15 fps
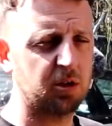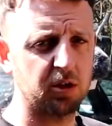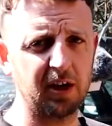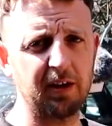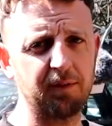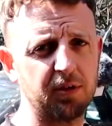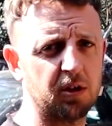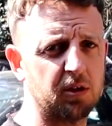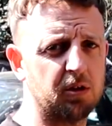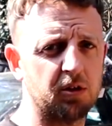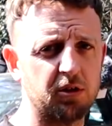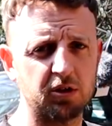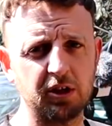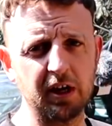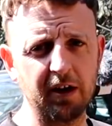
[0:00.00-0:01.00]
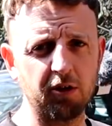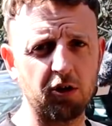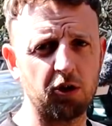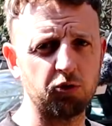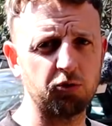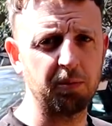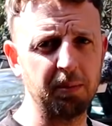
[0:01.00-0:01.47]
it's having Sierra
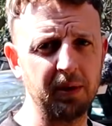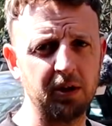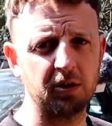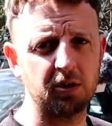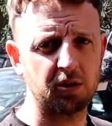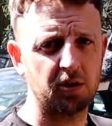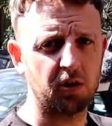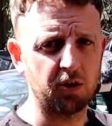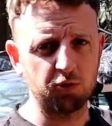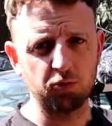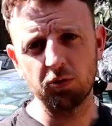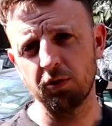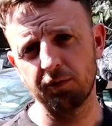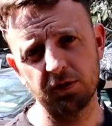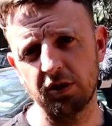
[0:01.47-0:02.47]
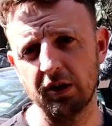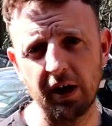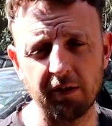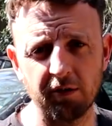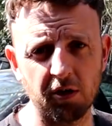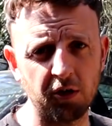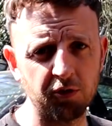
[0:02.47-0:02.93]
Cosworth bits onto another
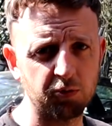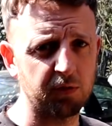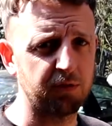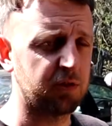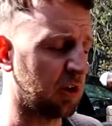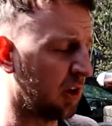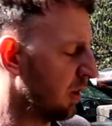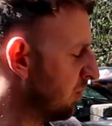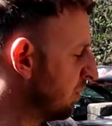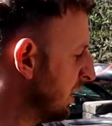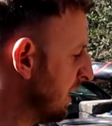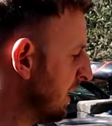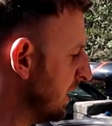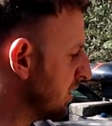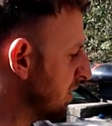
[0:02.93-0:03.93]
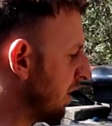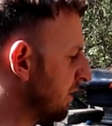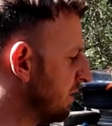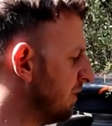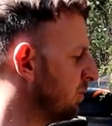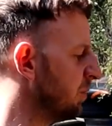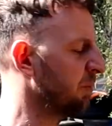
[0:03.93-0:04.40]
Sierra Cosworth, so it's
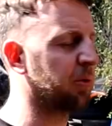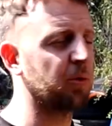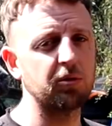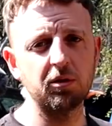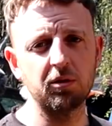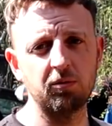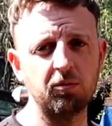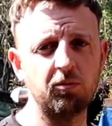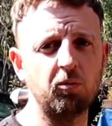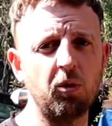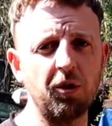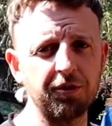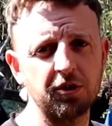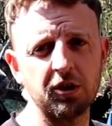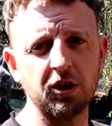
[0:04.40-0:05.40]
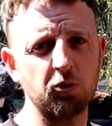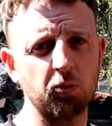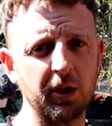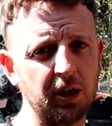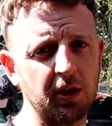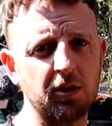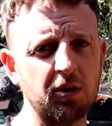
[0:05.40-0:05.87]
not as if we put 1.6
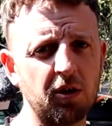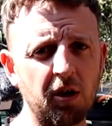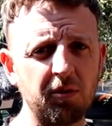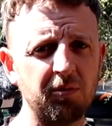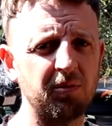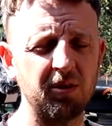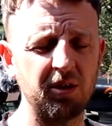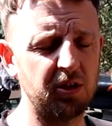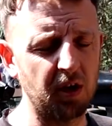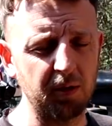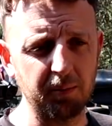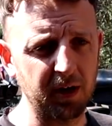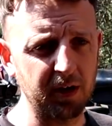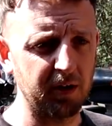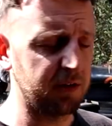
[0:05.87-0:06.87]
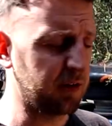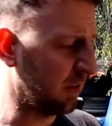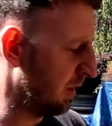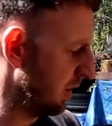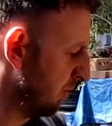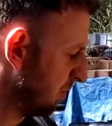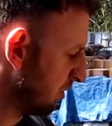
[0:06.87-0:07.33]
wings on. It don't matter, I
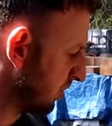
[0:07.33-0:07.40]
don't think they're